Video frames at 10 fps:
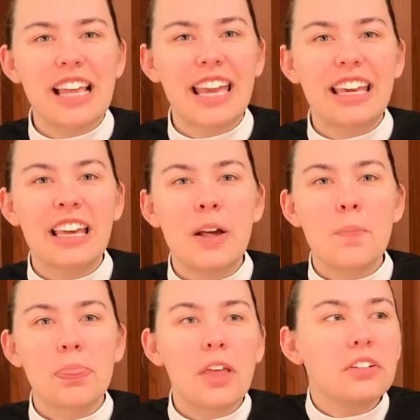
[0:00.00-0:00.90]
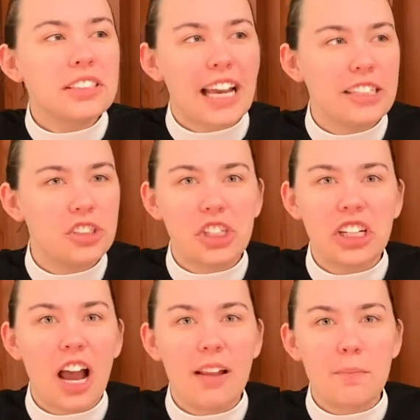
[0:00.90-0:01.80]
Like, those guys should
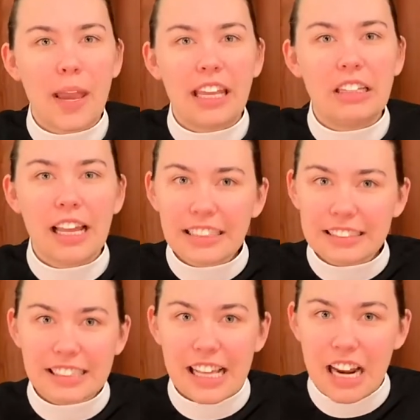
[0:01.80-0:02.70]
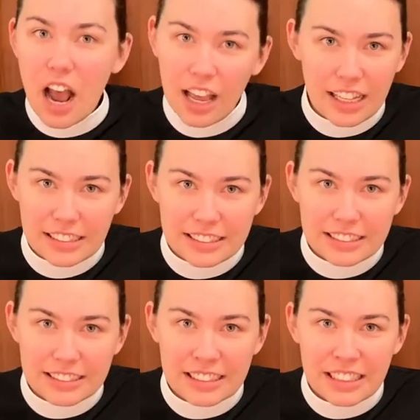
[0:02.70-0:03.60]
have gotten paid less than
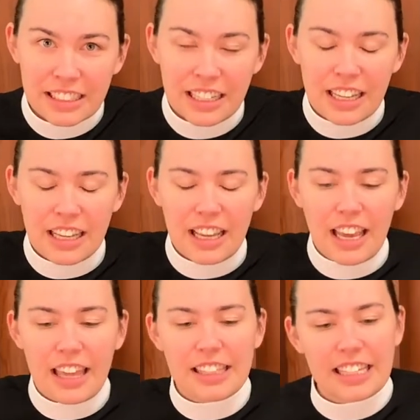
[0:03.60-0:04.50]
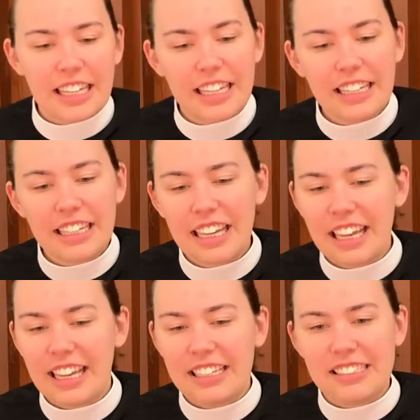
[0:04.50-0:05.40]
us." And the
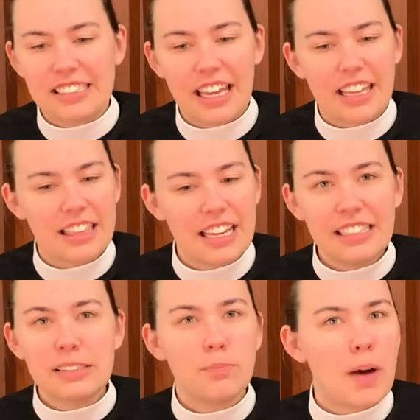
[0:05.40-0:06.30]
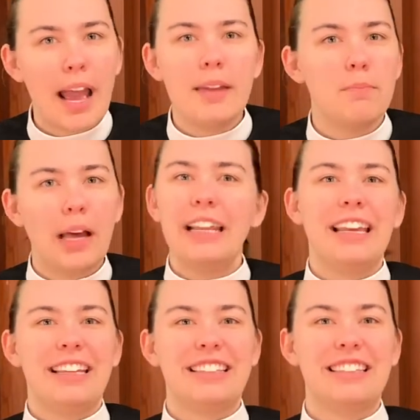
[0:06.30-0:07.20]
king is like, "It's my
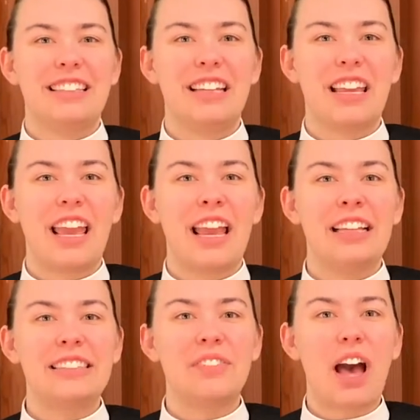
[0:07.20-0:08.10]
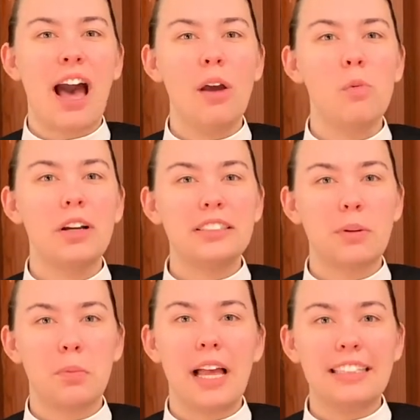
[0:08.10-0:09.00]
money. And if I want
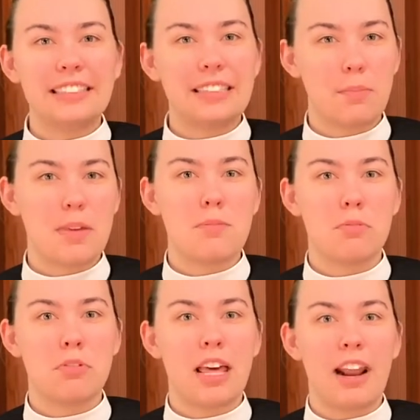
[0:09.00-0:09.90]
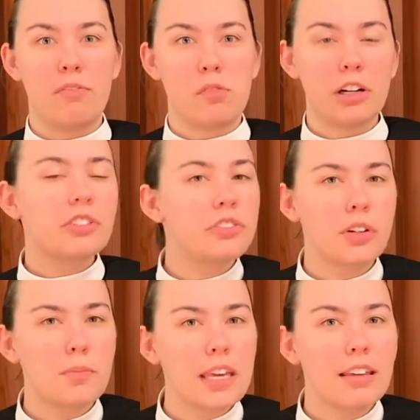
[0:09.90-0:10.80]
to bless the people that have worked for
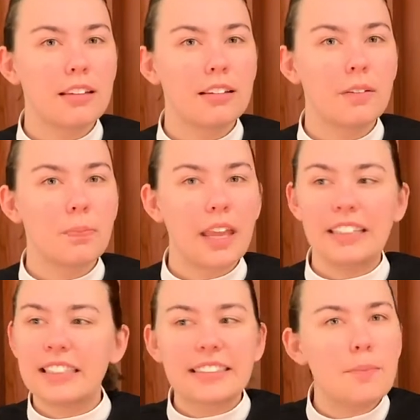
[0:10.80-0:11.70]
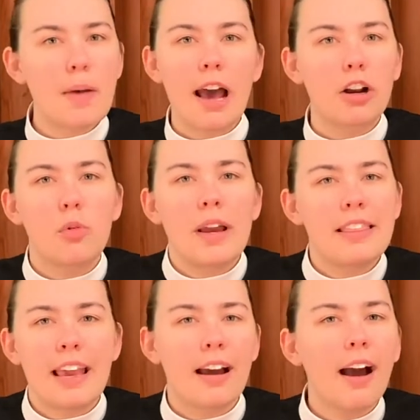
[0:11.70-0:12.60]
me, it doesn't matter when
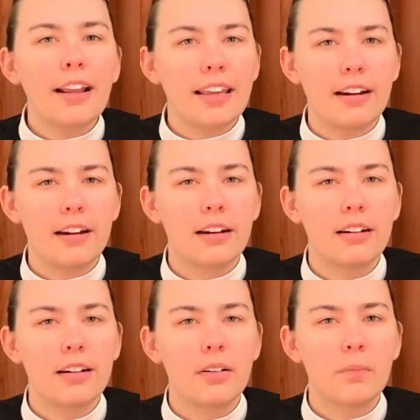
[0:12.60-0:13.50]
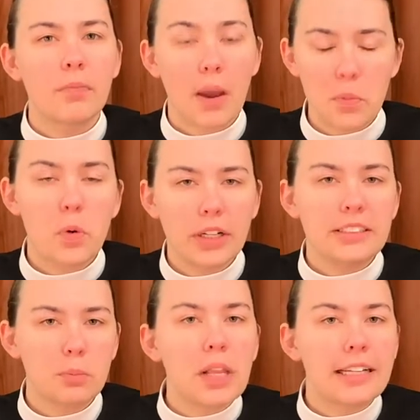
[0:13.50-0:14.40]
they got here. I'm going
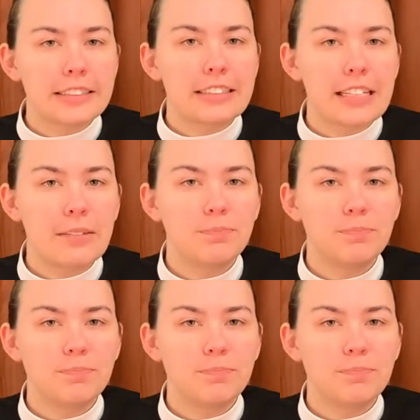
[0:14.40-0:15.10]
to bless them."